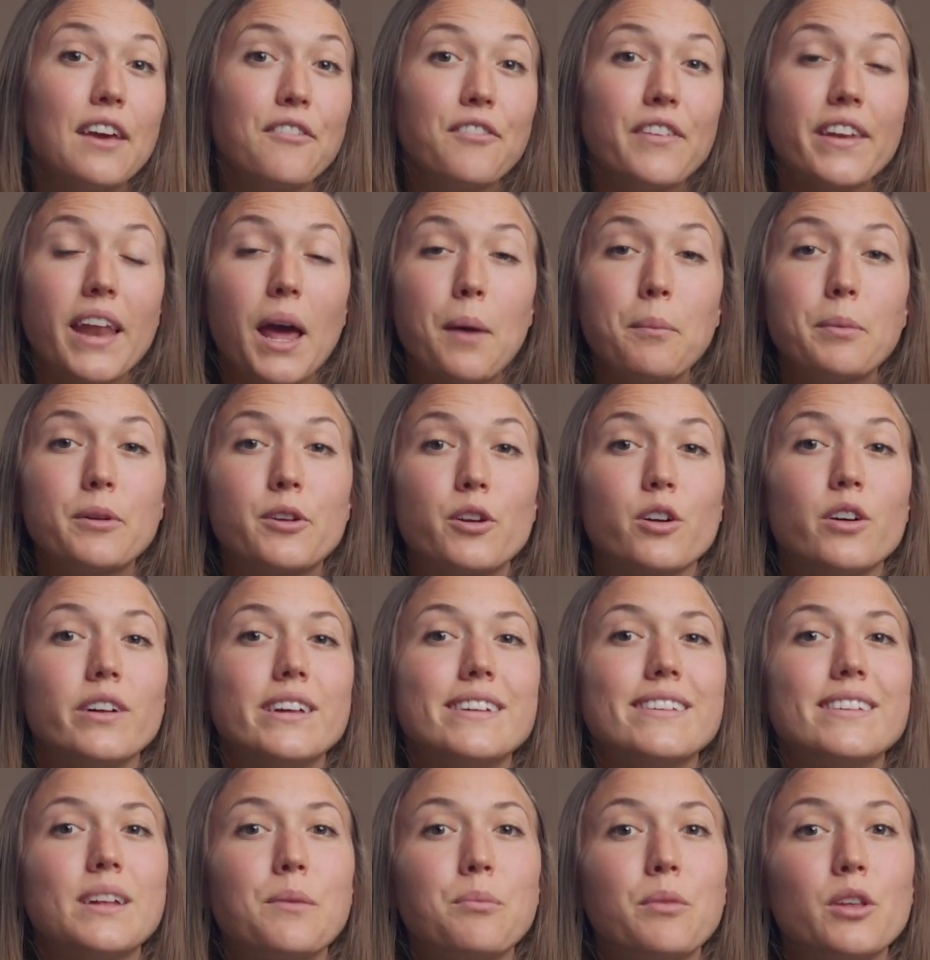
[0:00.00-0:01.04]
If an
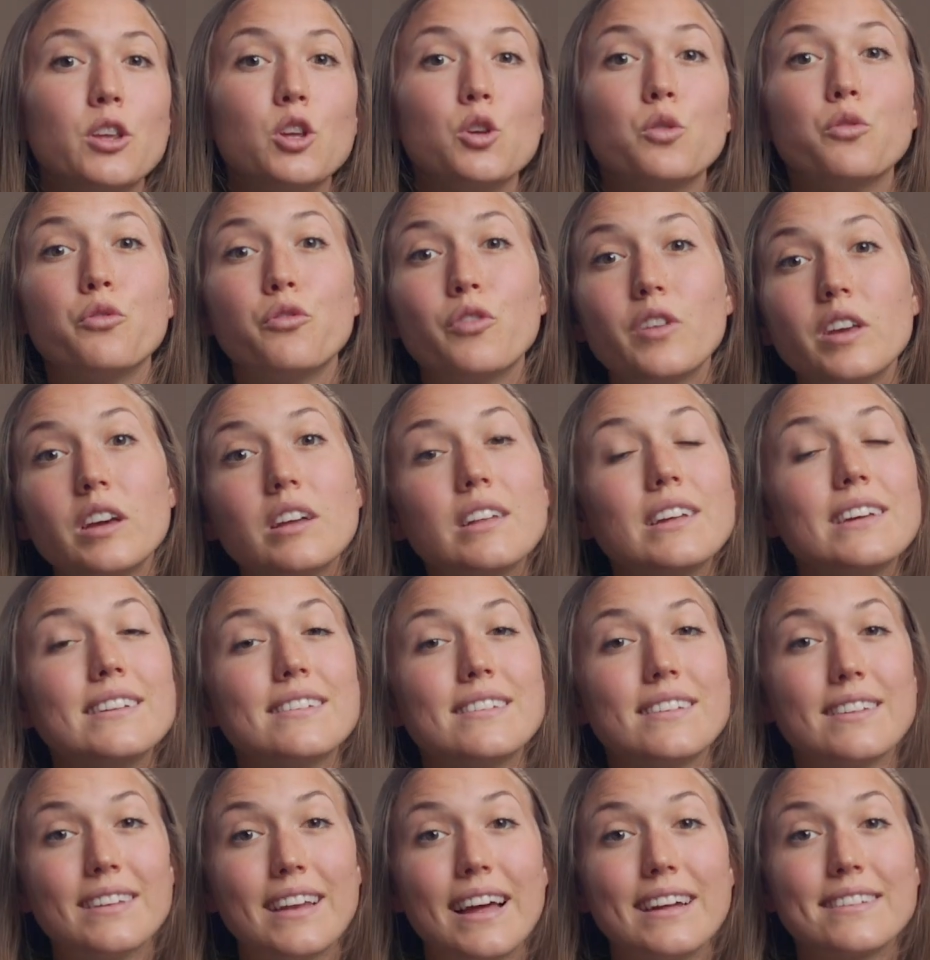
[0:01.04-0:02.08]
epidural is something you feel
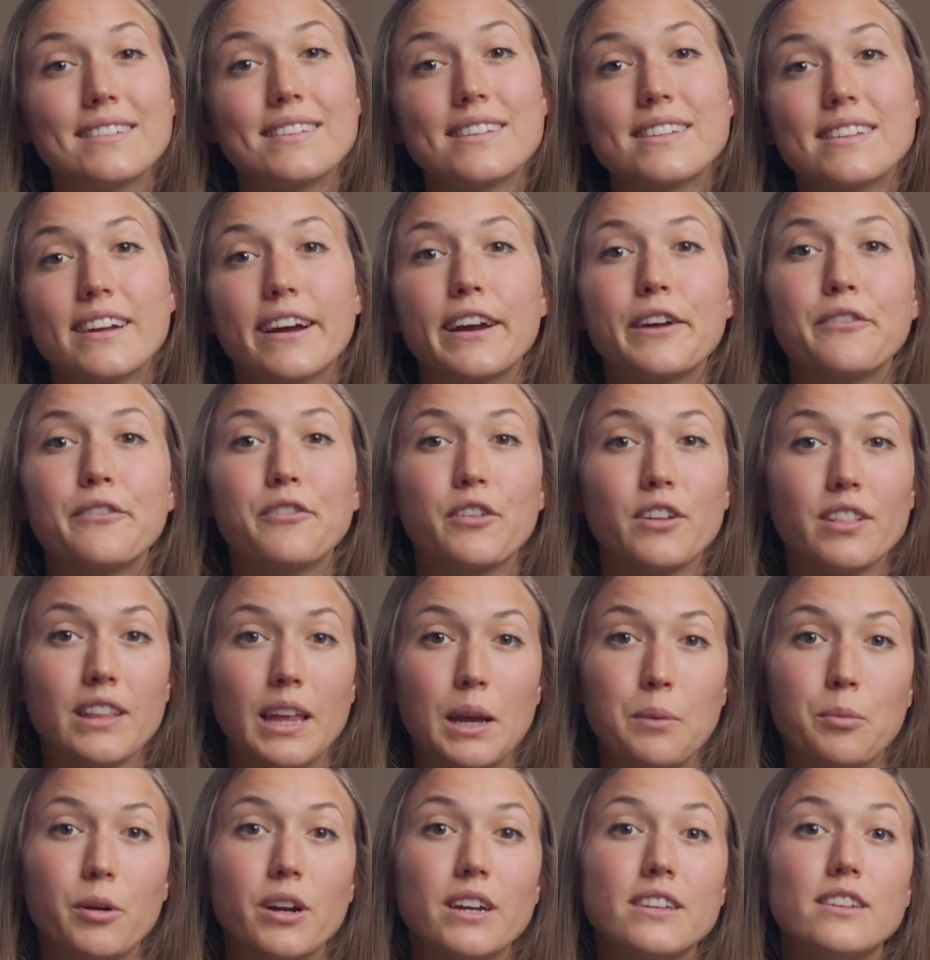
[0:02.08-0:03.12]
is necessary for labor,